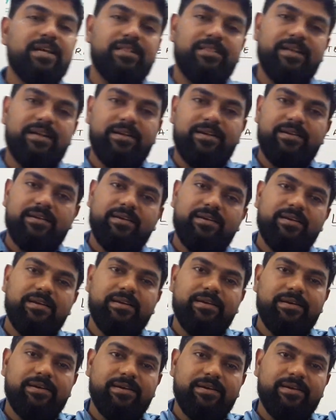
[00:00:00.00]
That
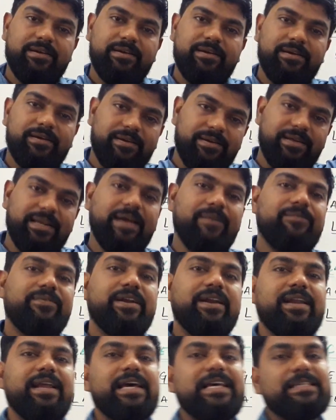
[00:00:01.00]
left
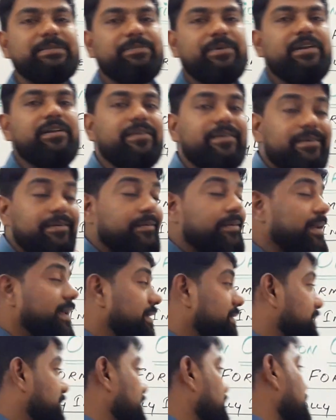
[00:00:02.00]
hand has been raised.